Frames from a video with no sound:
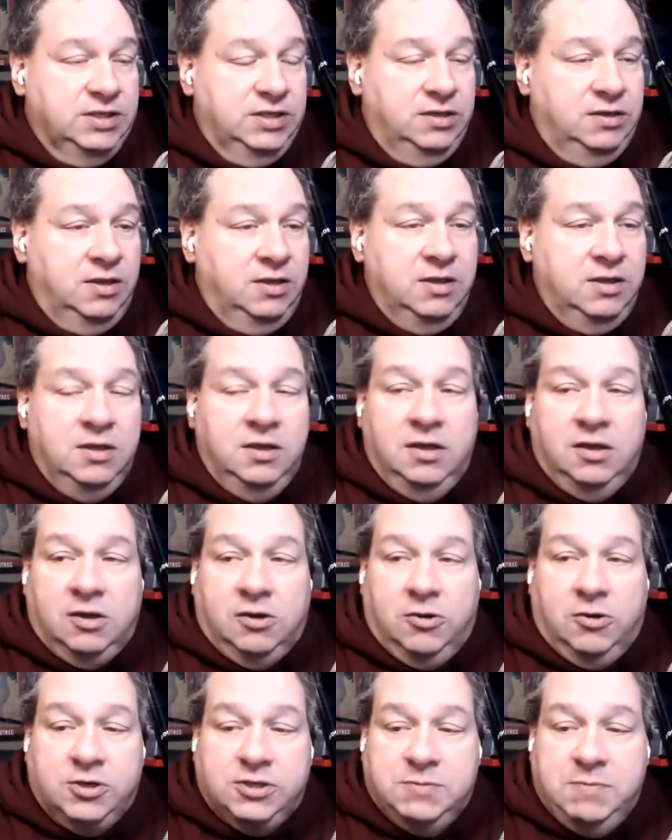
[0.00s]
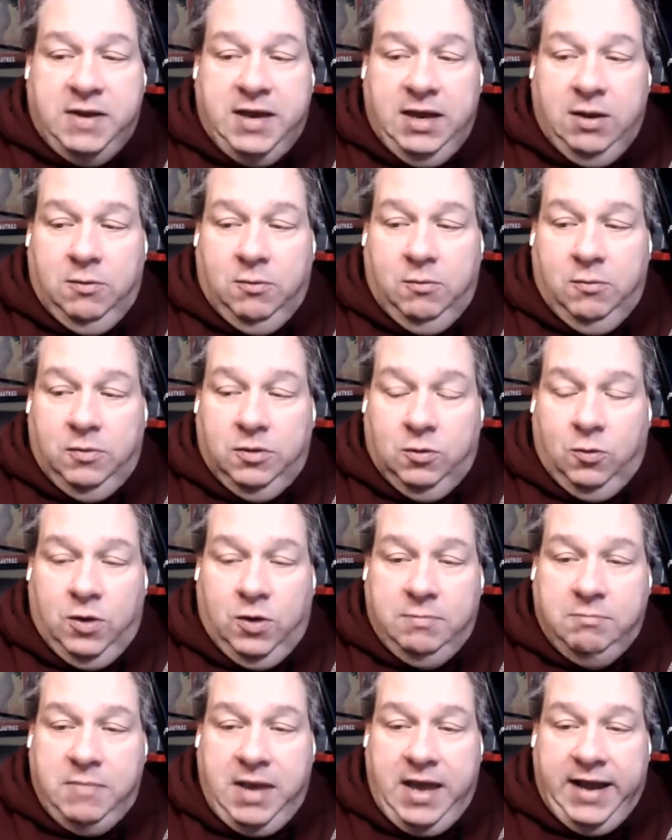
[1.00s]
And of course, the
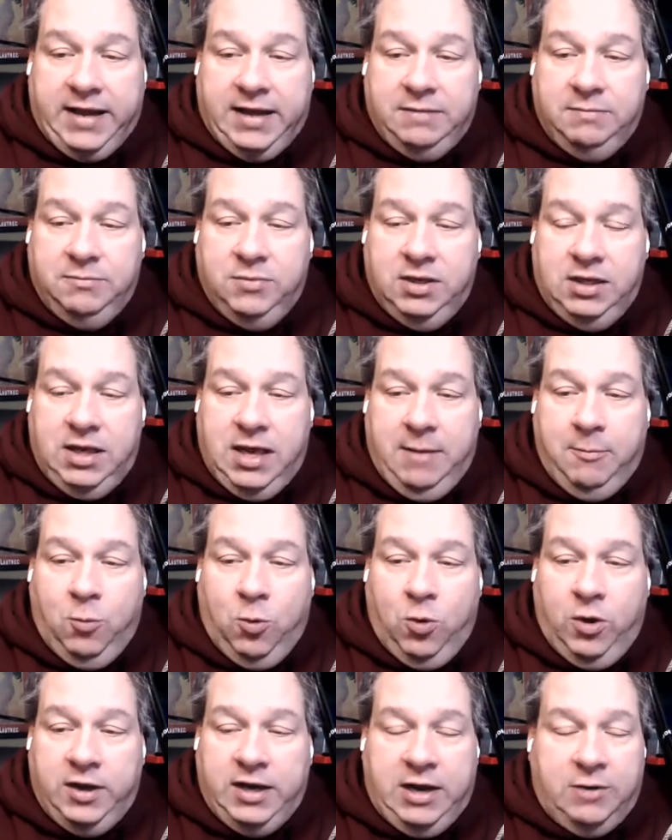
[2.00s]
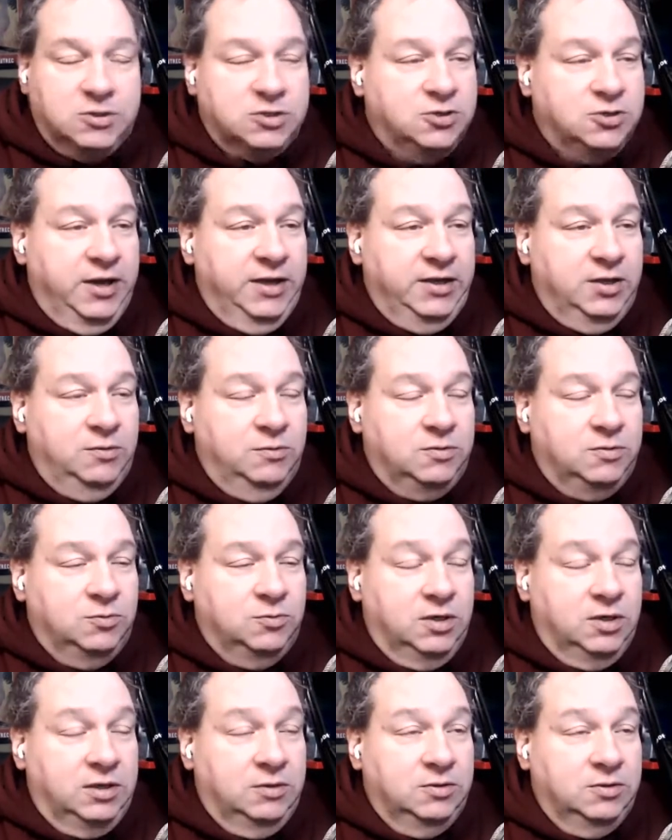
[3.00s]
one Mac Mini M1 I was trying to
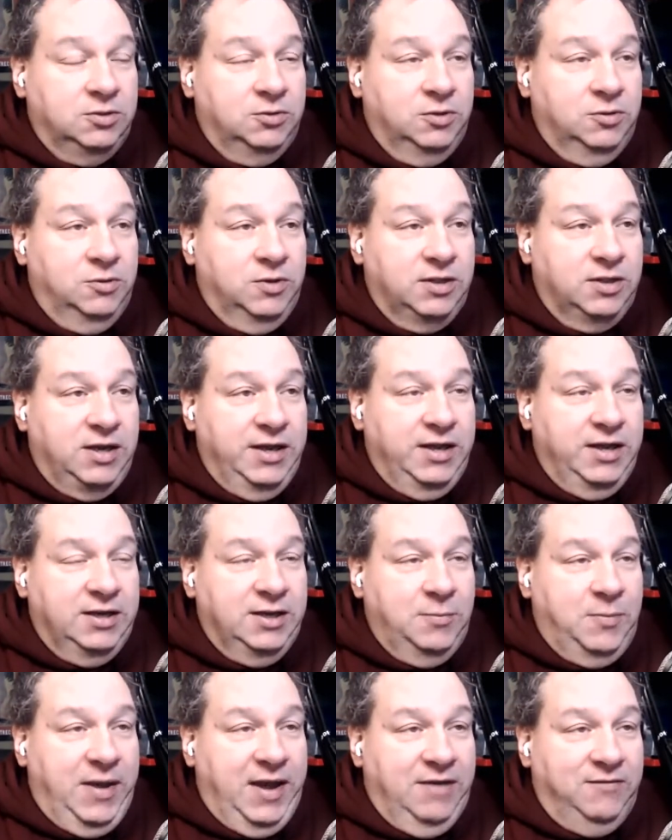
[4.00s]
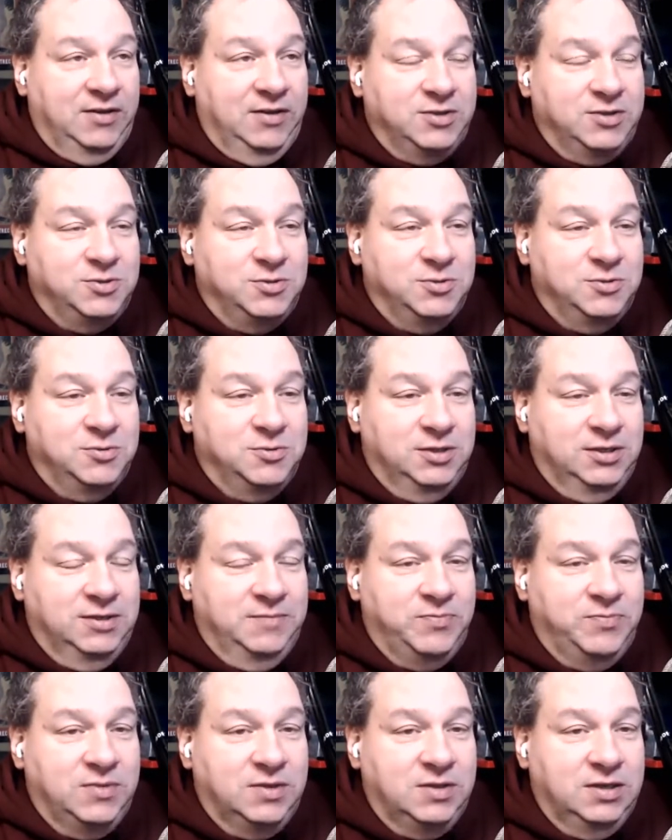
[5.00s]
do it with, I ended up having to
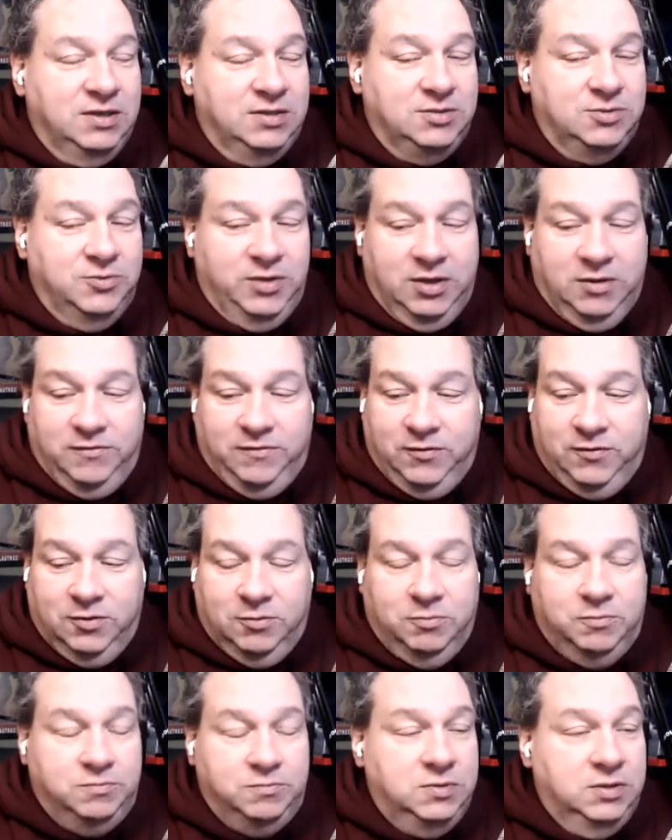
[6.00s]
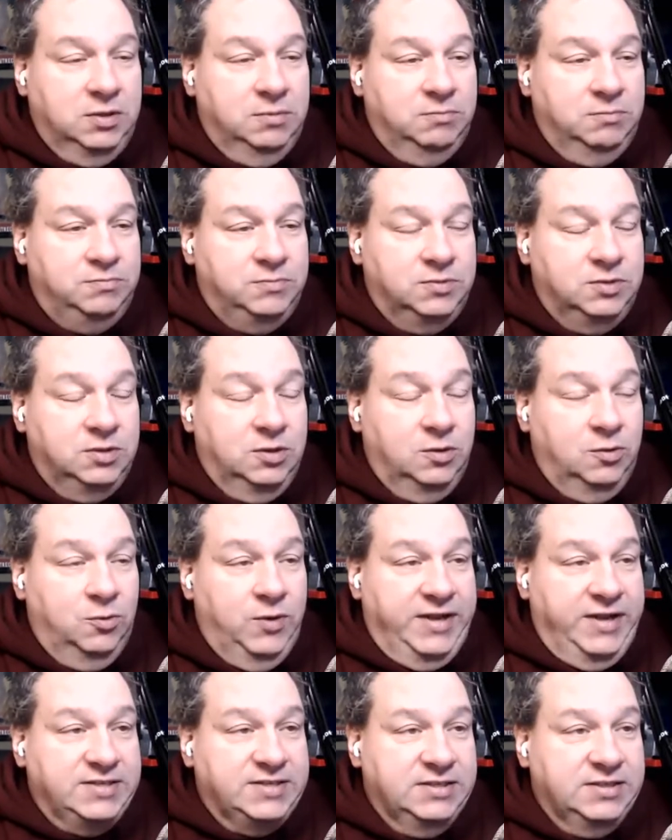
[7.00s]
doing a full
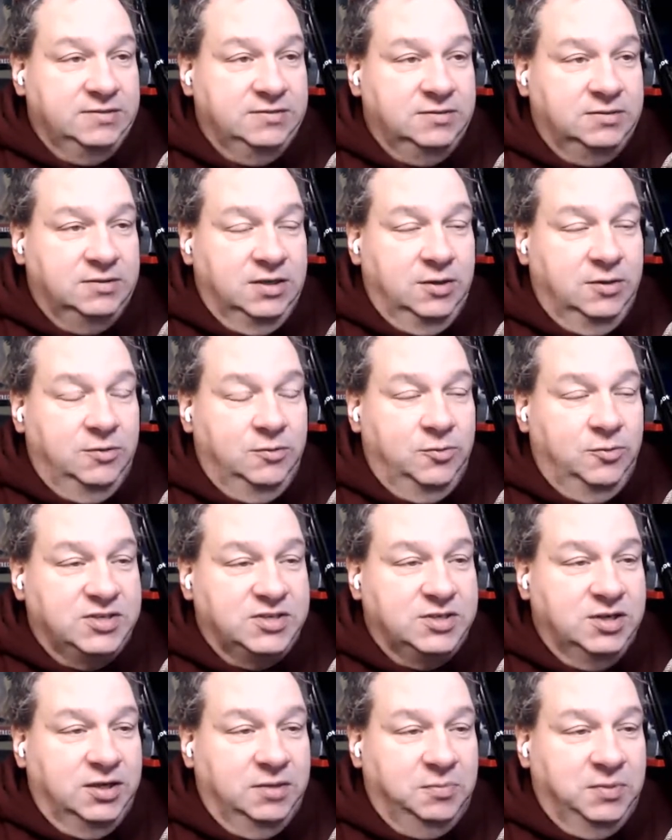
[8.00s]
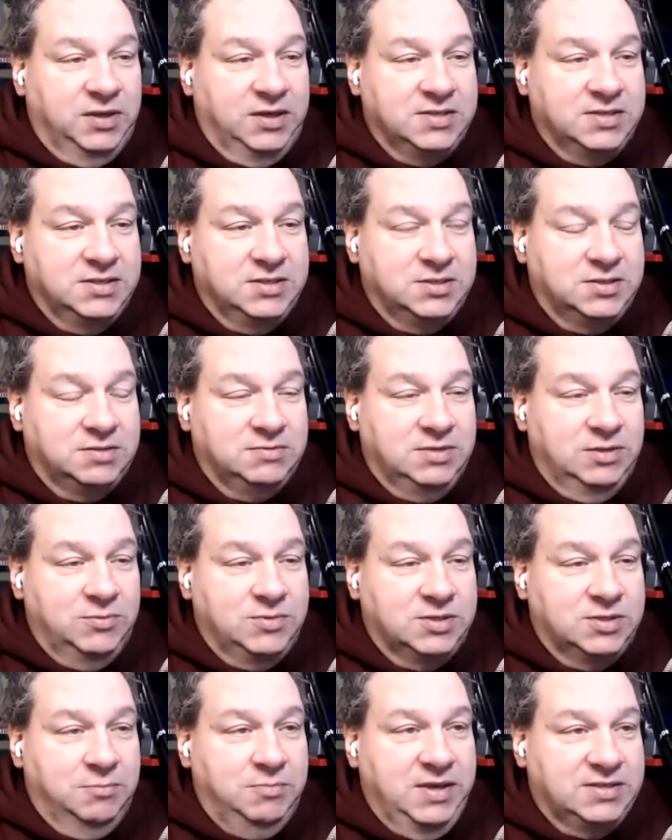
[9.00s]
erase and restart because it
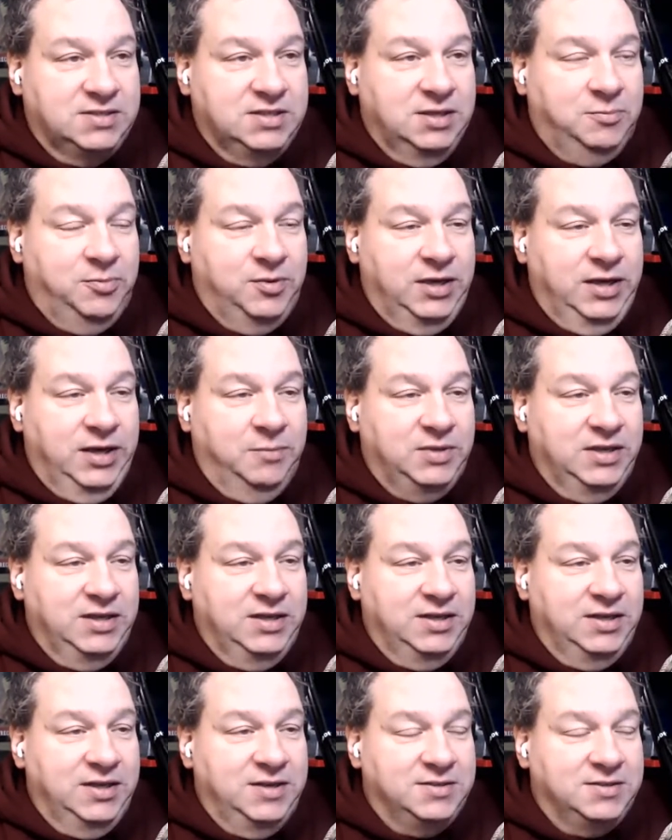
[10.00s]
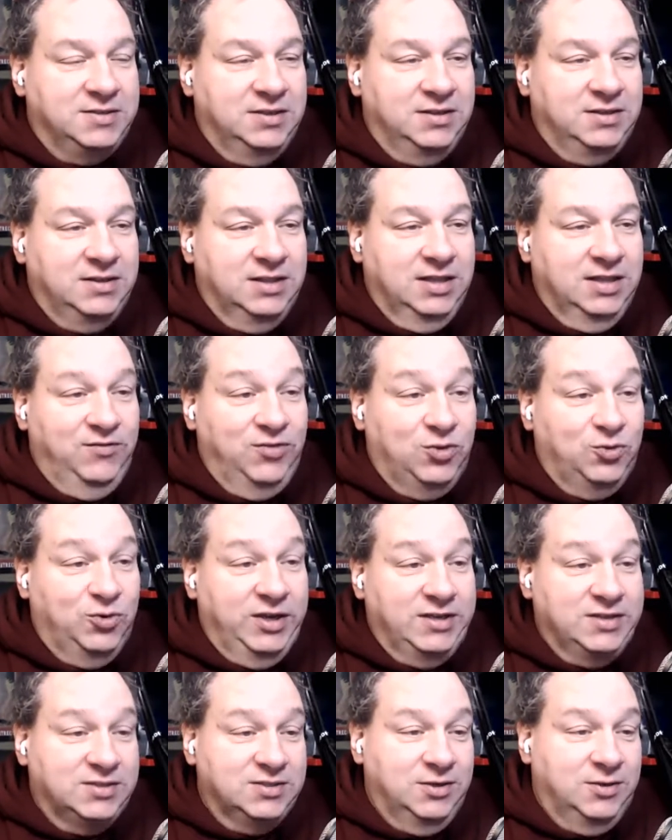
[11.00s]
was all messed up when I updated it to
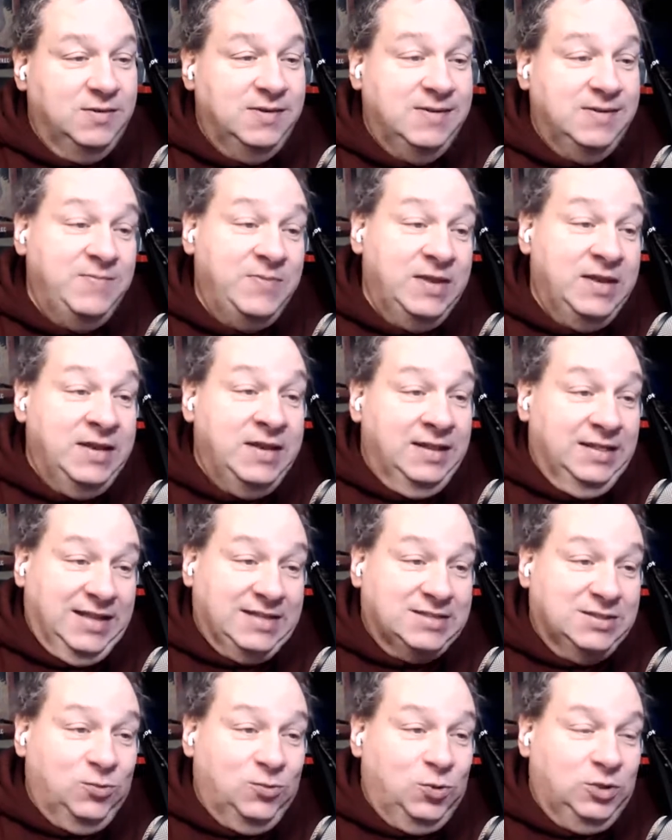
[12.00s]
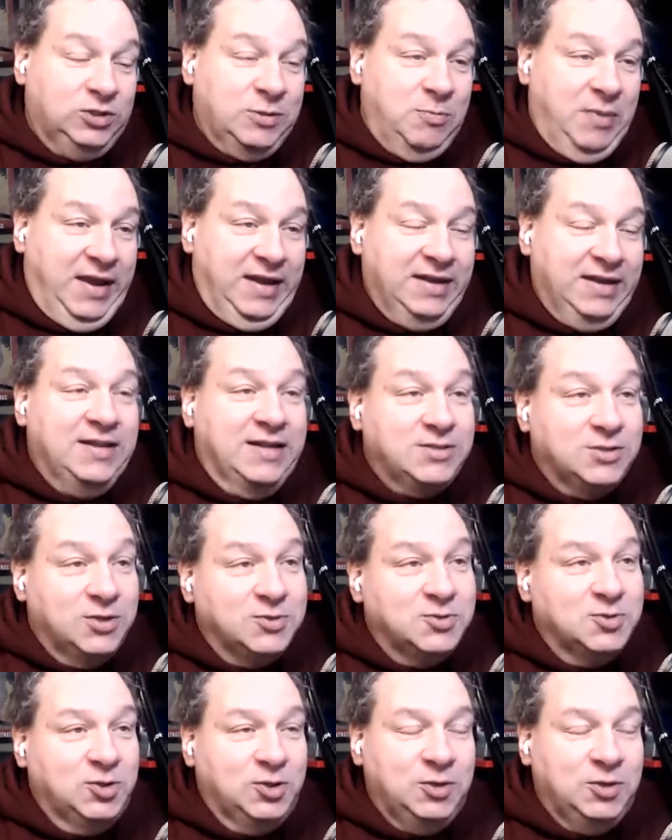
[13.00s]
11.3. So that's the world of beta, and that's
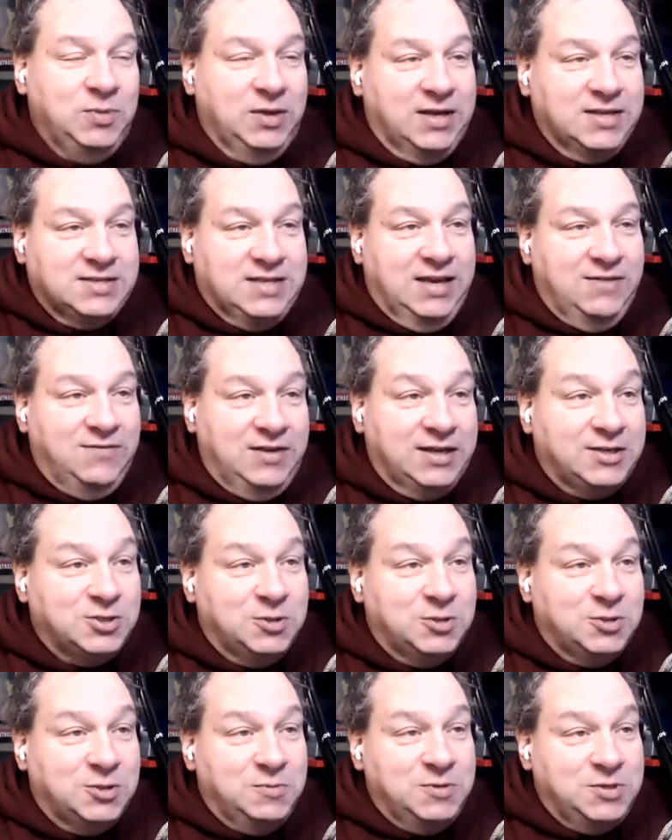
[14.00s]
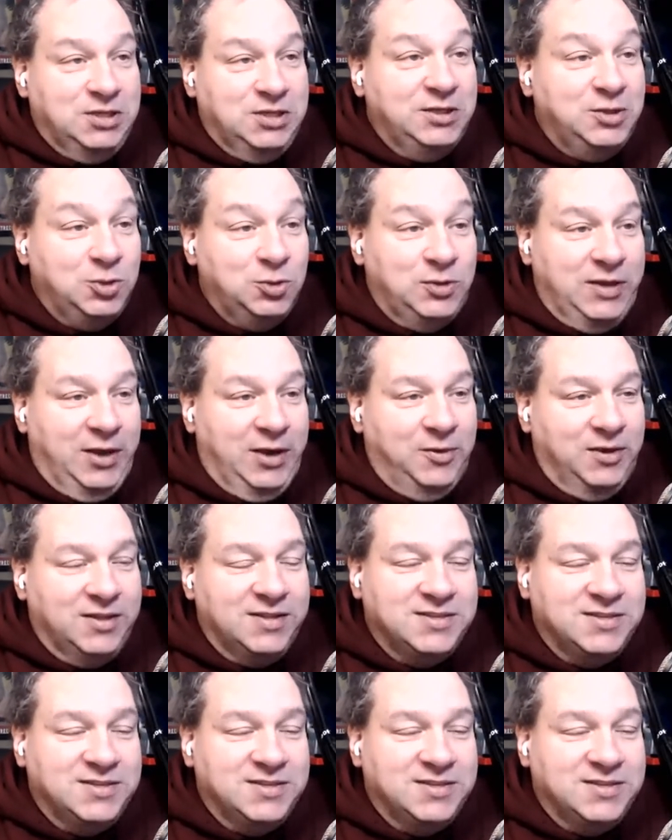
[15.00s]
also good because I have an extra machine to do that with.